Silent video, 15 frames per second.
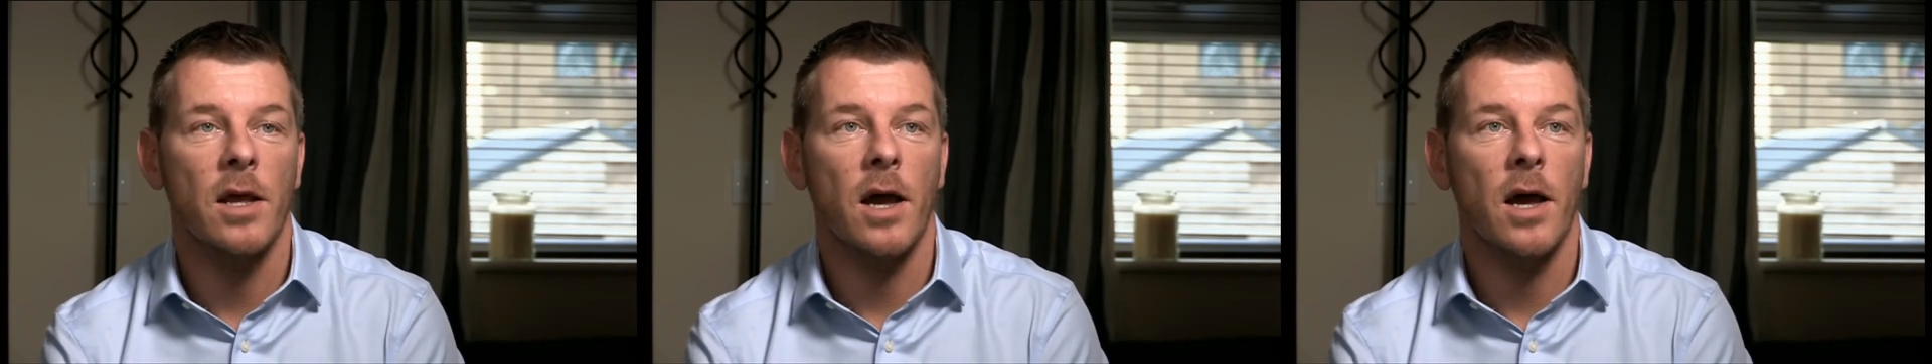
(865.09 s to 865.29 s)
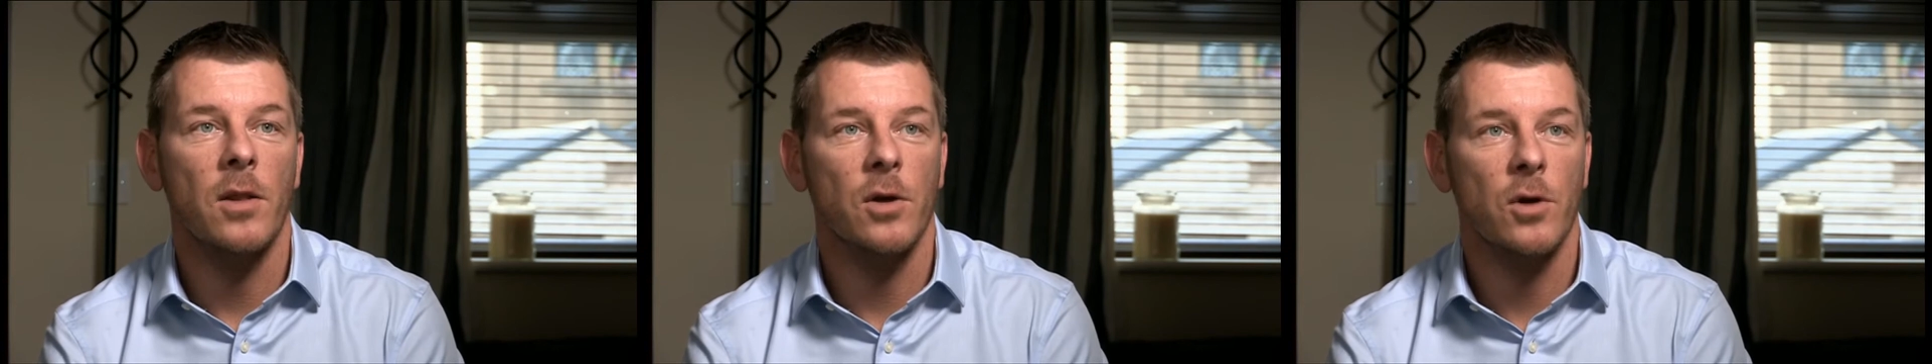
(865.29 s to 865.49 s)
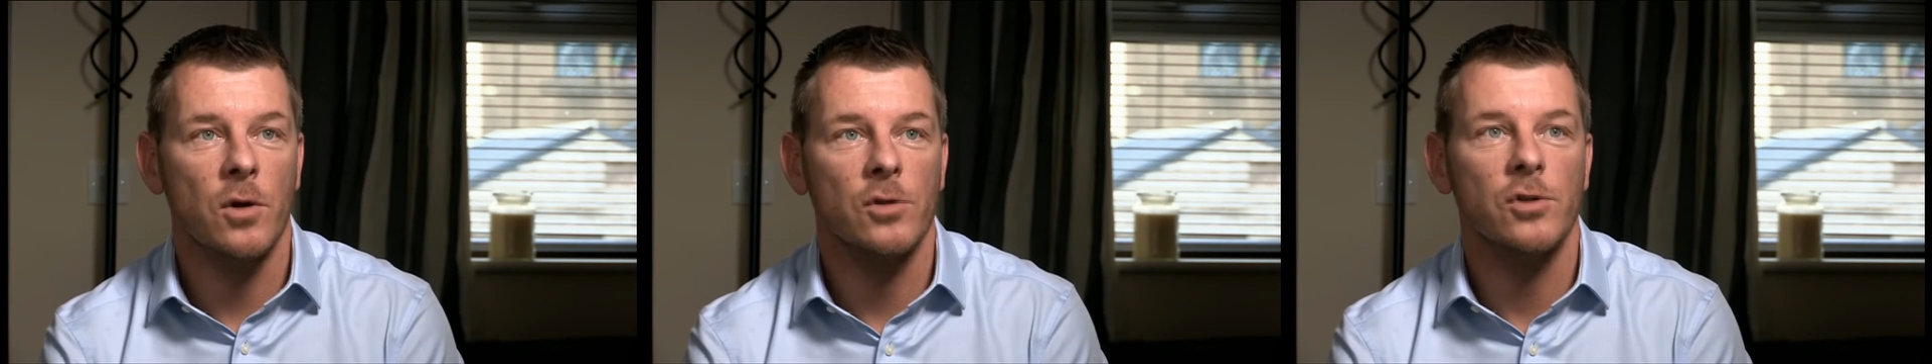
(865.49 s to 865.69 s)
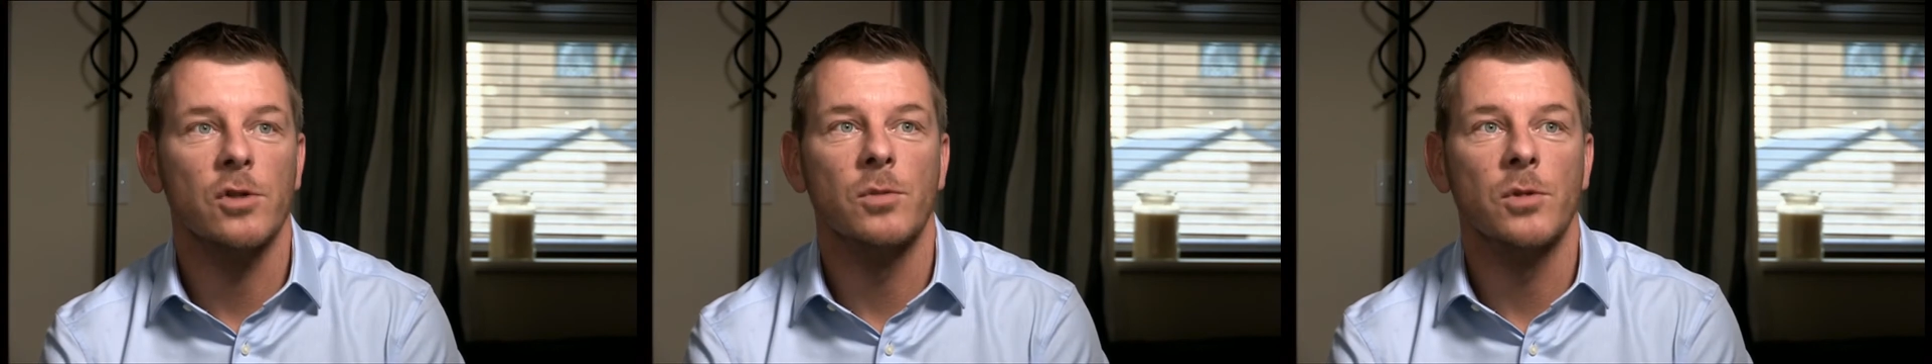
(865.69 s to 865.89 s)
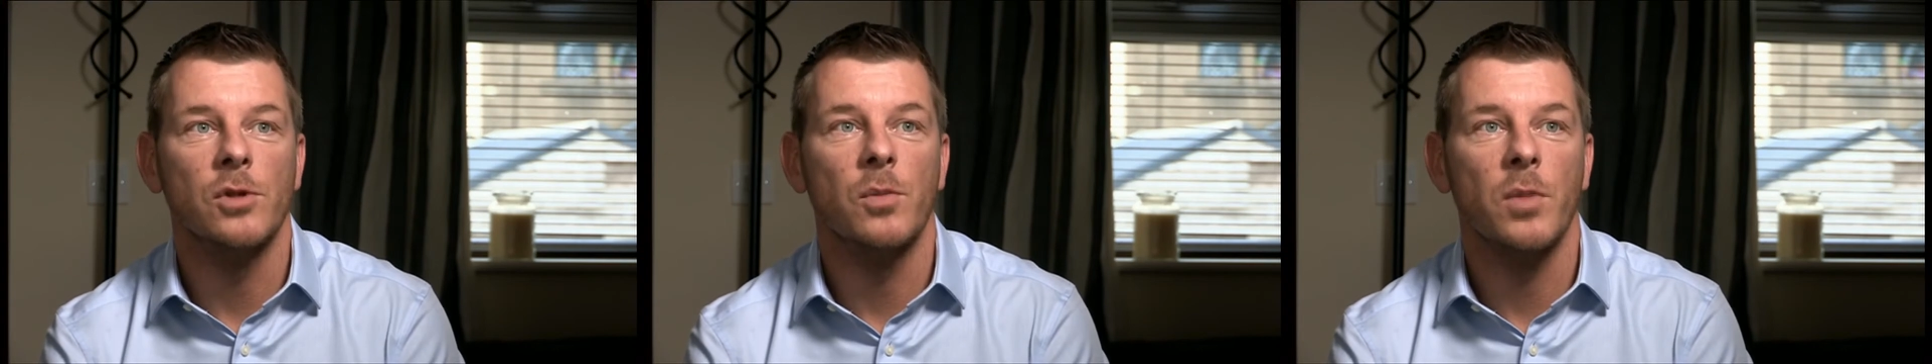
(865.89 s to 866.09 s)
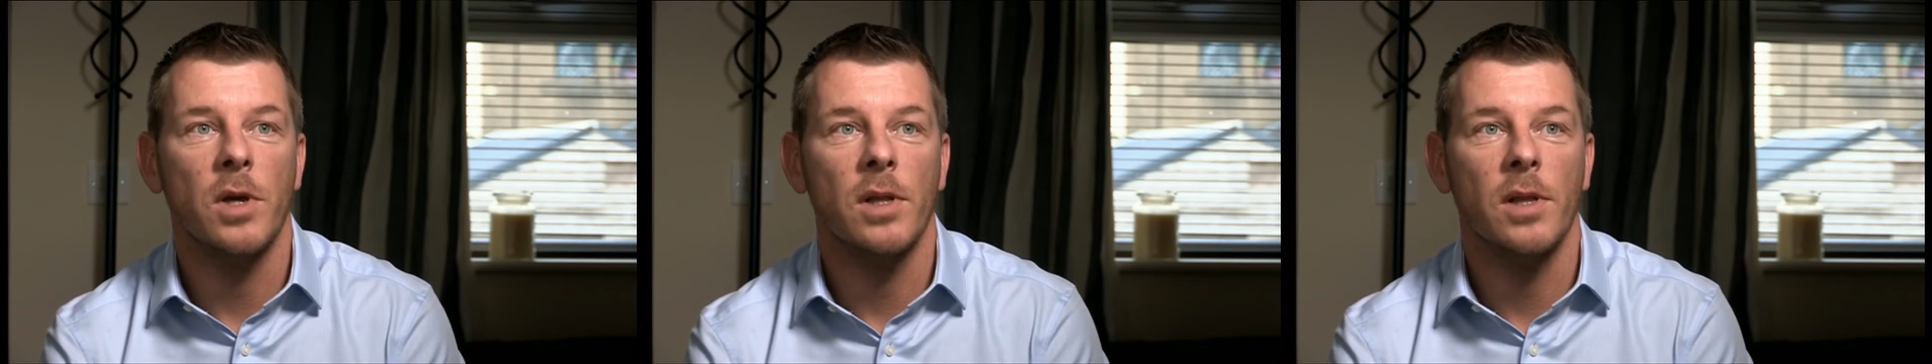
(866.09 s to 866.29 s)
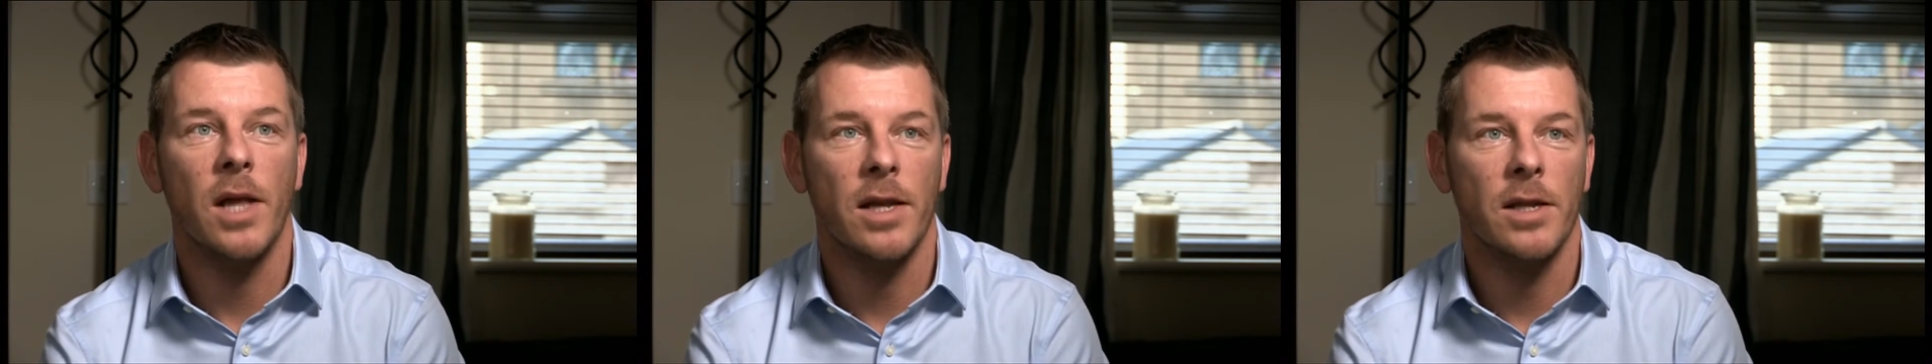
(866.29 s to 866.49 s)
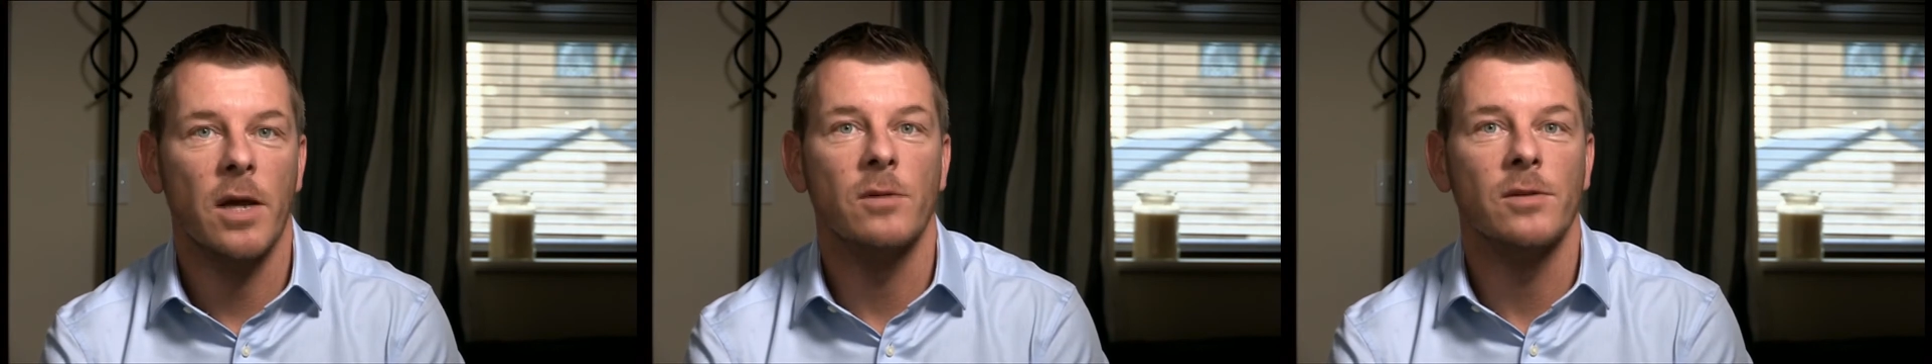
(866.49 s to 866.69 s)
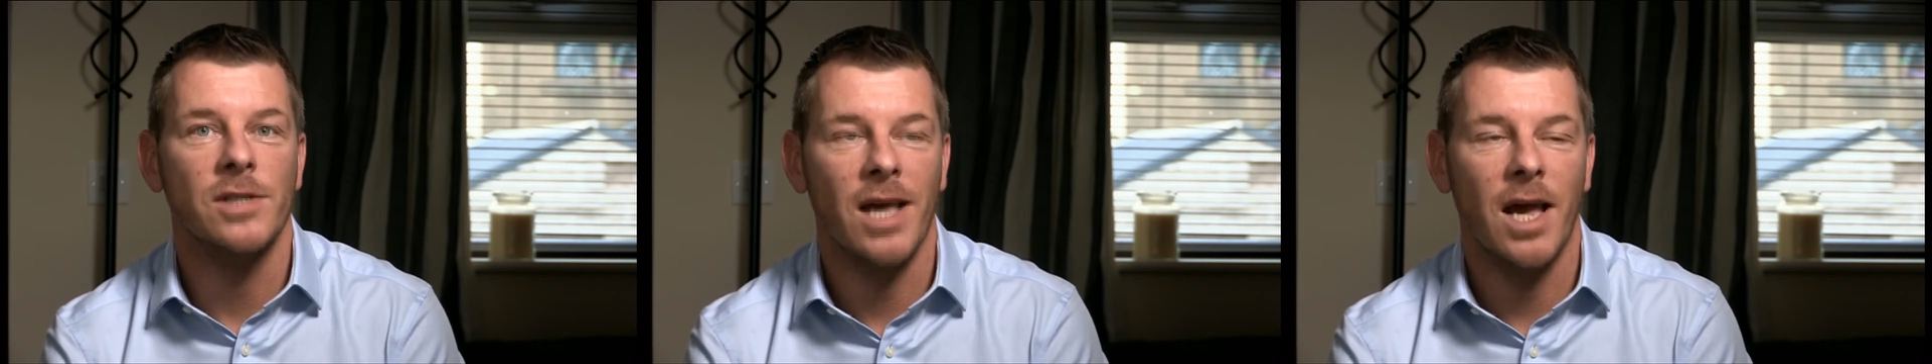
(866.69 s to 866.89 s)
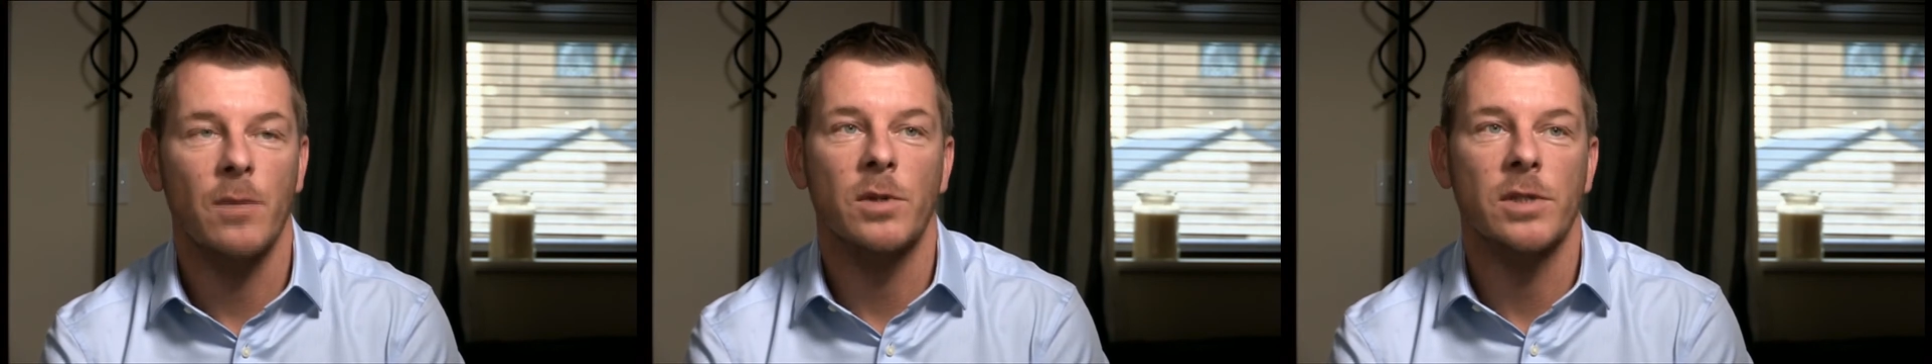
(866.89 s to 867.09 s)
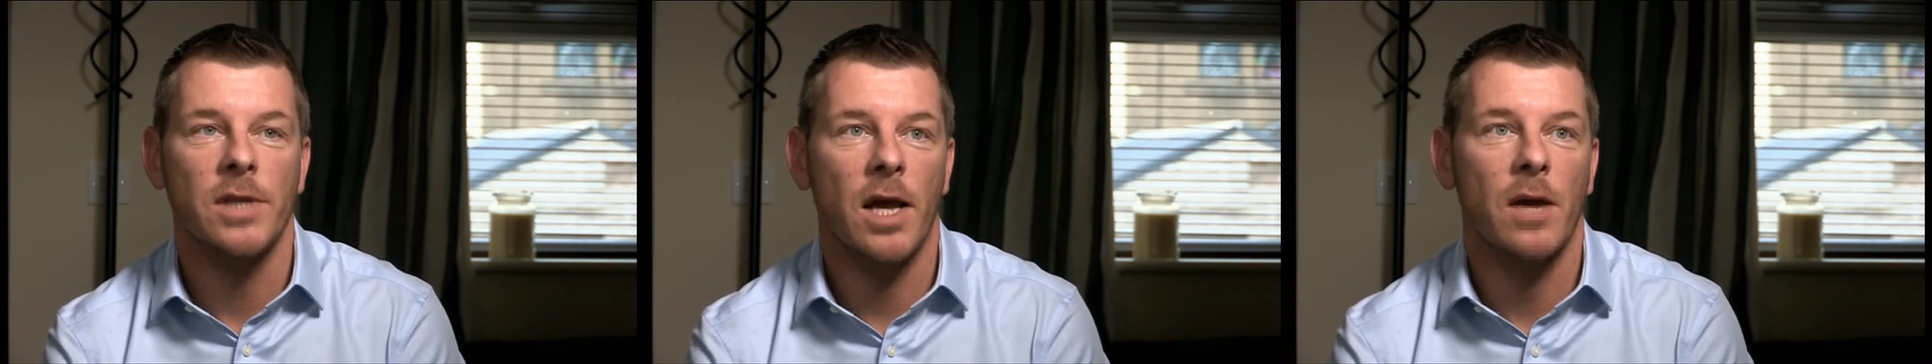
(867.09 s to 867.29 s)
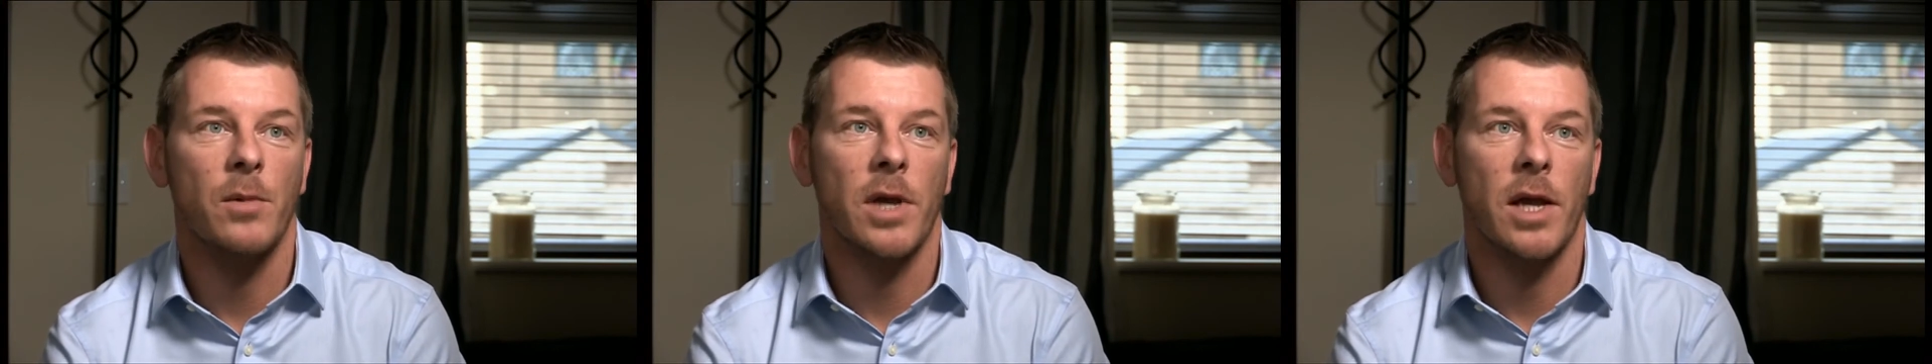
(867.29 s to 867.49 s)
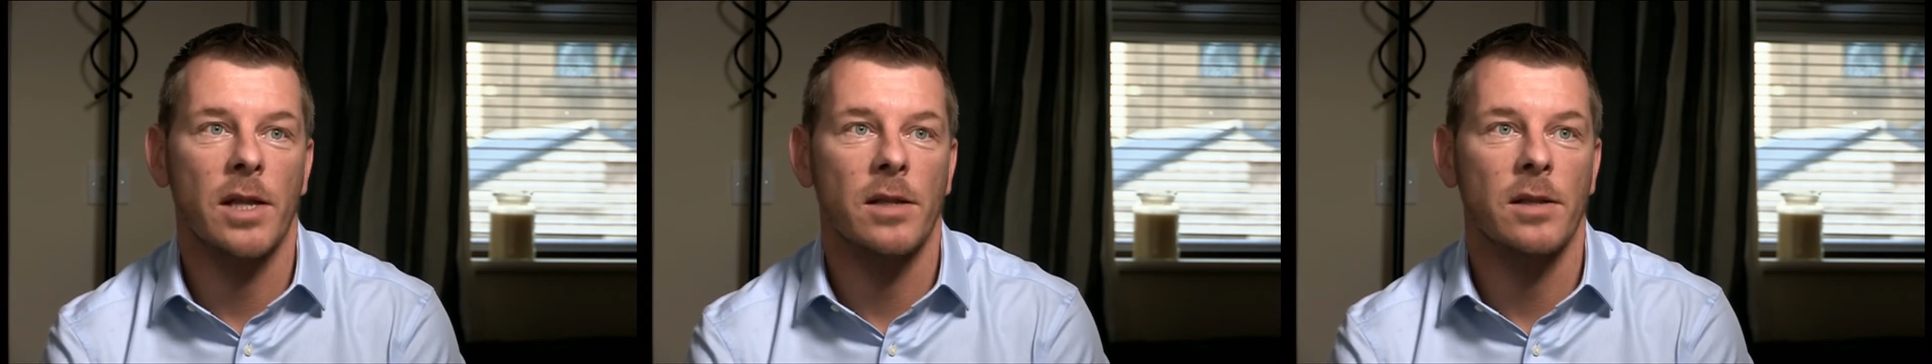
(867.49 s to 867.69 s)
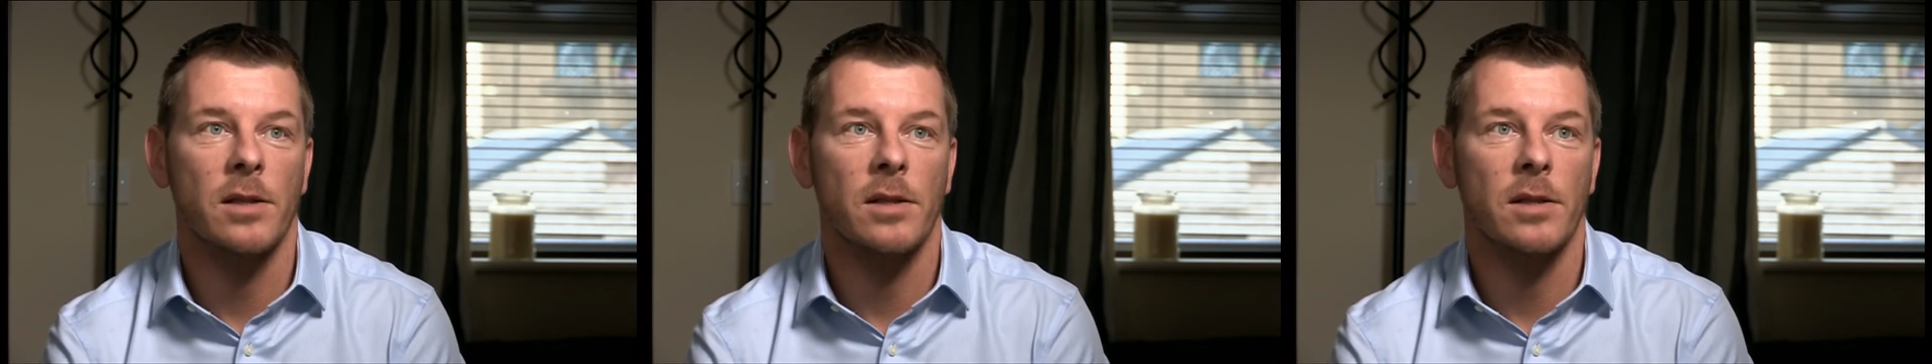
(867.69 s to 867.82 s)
and the customers are being let down time and time again.